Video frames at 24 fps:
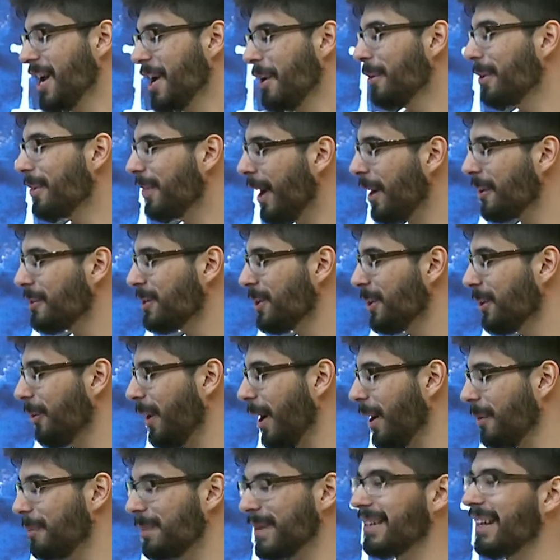Without you,
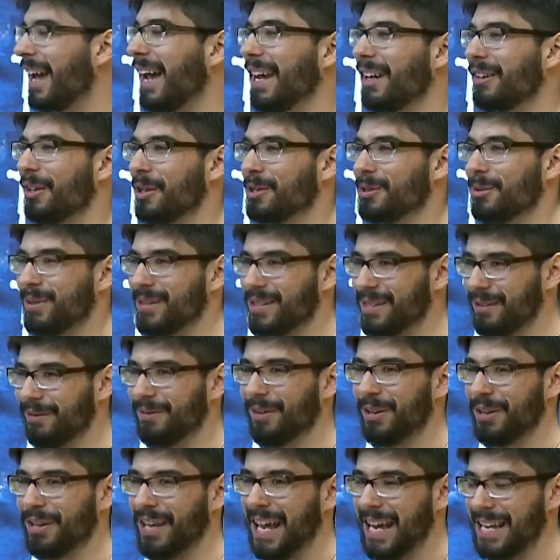I would be diagnosed with a
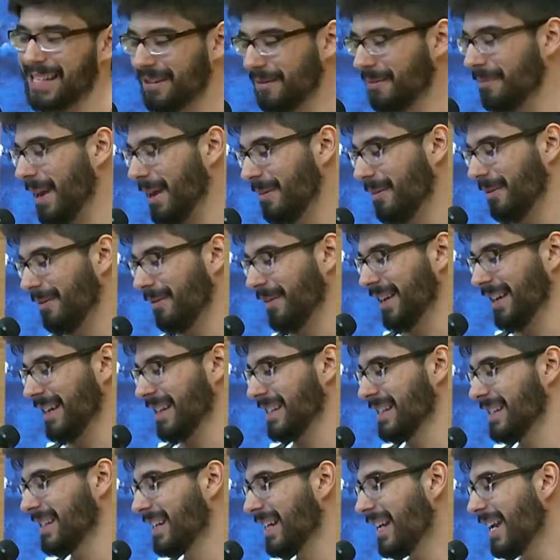severe case of baby
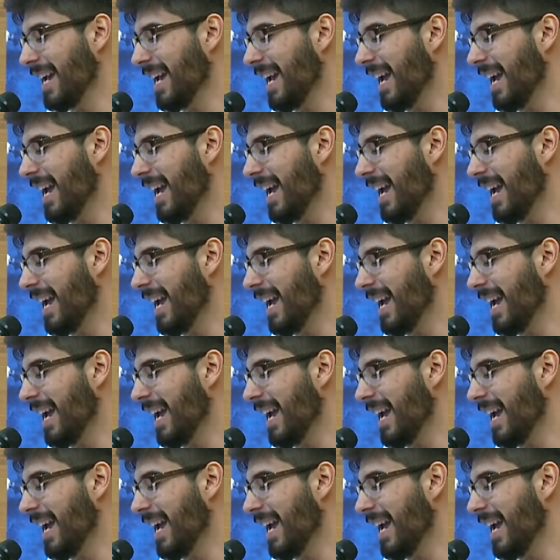face.